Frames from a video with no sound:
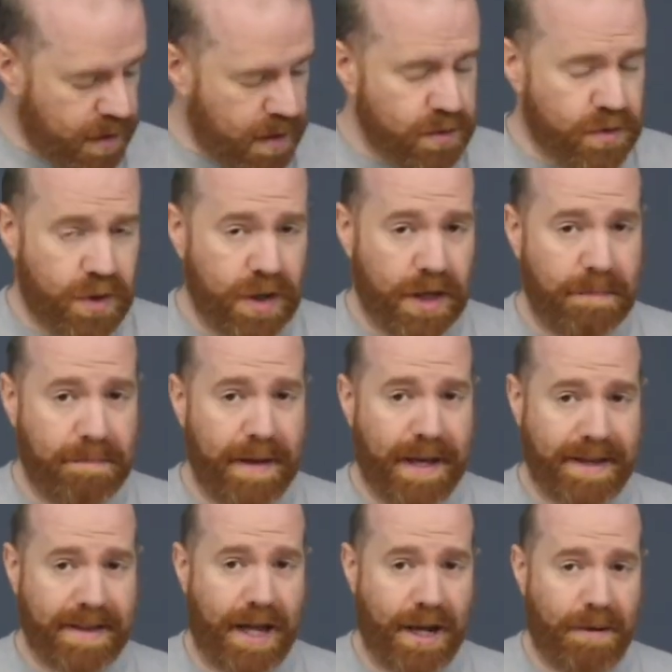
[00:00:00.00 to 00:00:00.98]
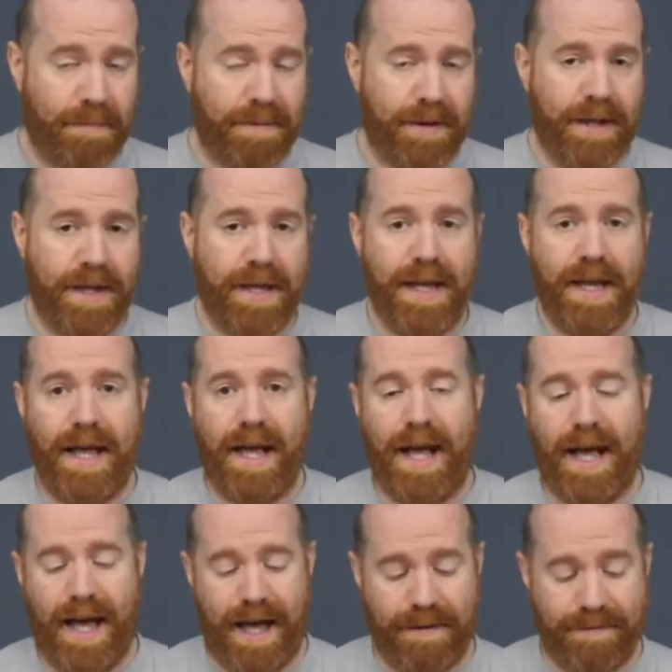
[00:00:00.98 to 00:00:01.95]
So you can pick that up
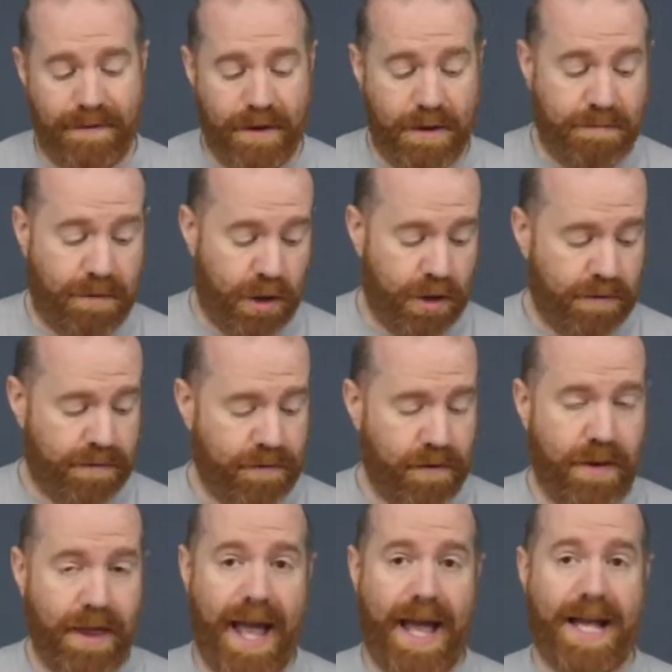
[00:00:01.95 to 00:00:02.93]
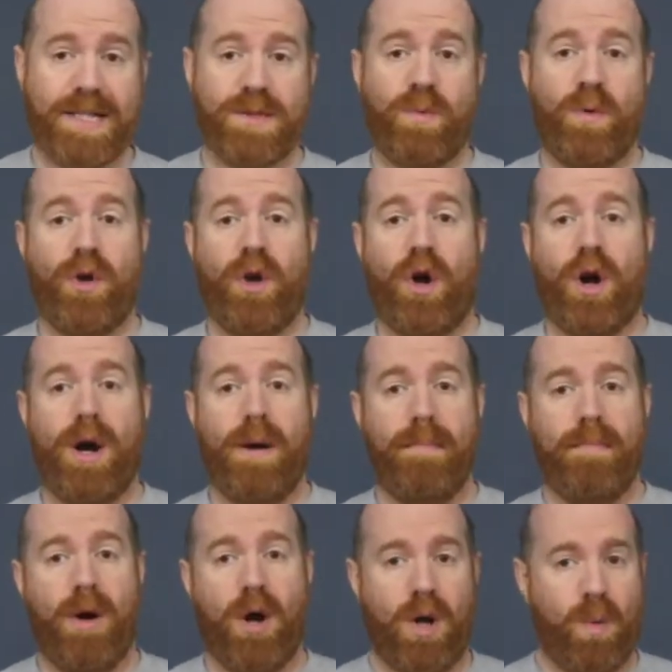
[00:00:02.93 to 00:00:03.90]
for the bundle for the
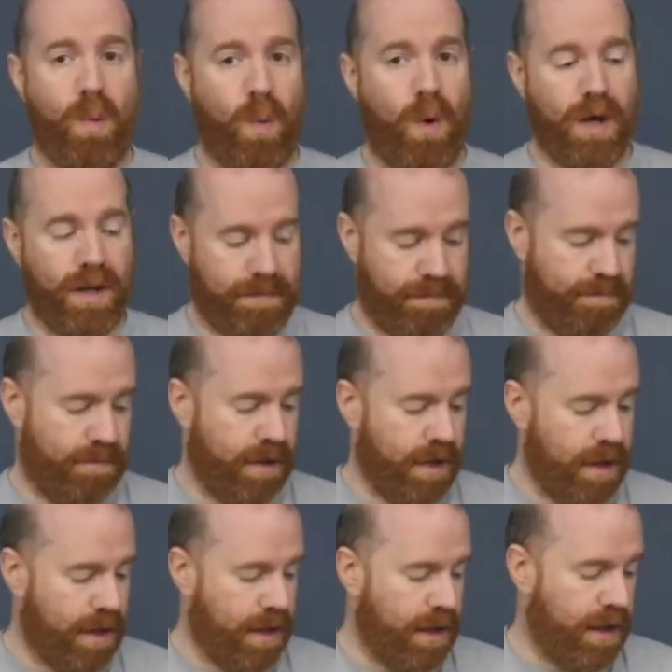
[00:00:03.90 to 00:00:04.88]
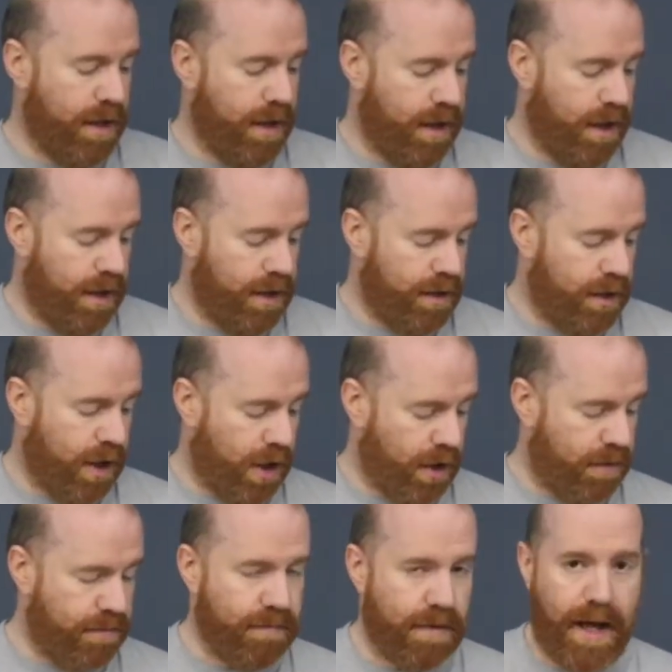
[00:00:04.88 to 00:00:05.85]
S1R Mark 1. Now,